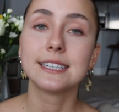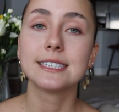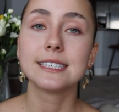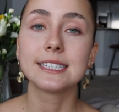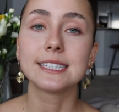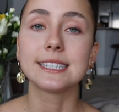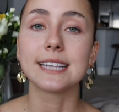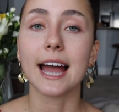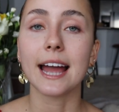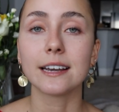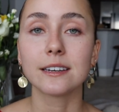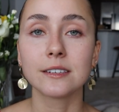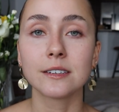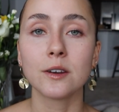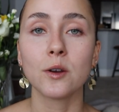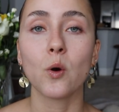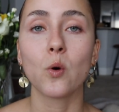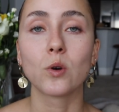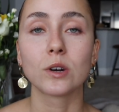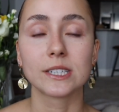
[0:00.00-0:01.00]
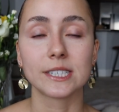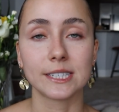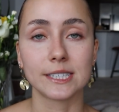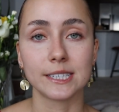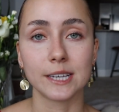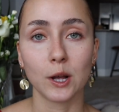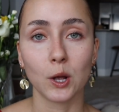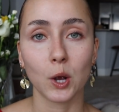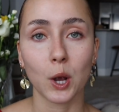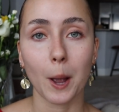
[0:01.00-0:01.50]
Satin or
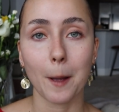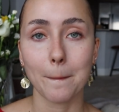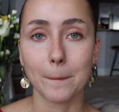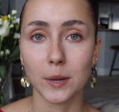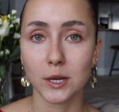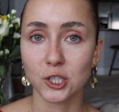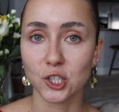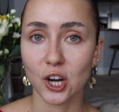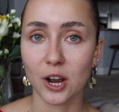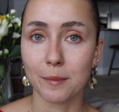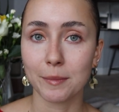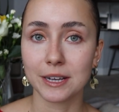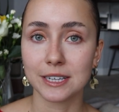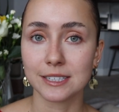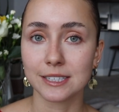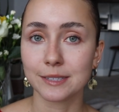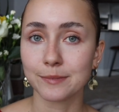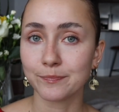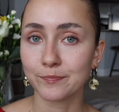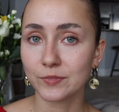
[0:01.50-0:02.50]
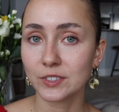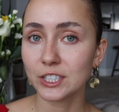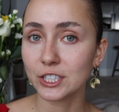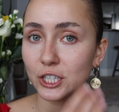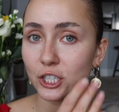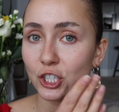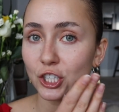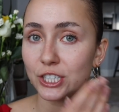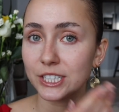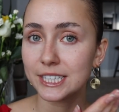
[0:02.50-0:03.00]
silk pajamas,
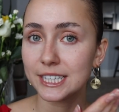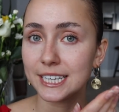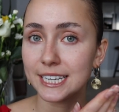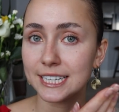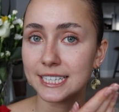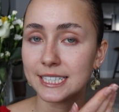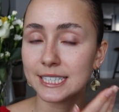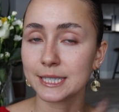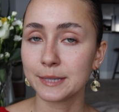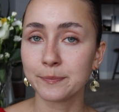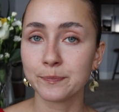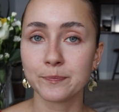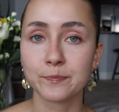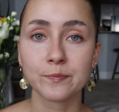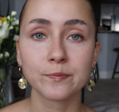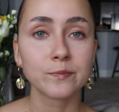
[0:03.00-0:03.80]
such as these.